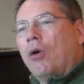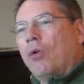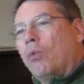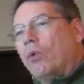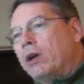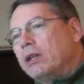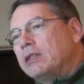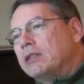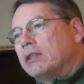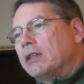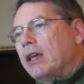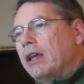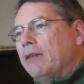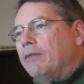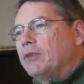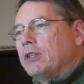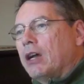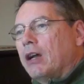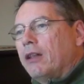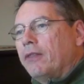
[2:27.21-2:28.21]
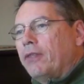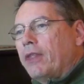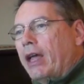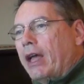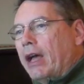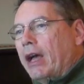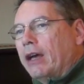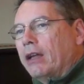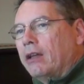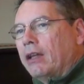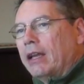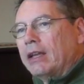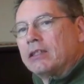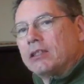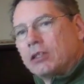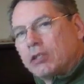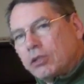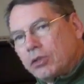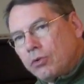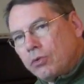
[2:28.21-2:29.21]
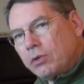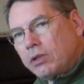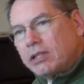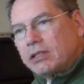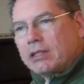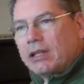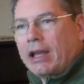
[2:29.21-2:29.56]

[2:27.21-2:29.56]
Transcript: Once they've done that, as soon as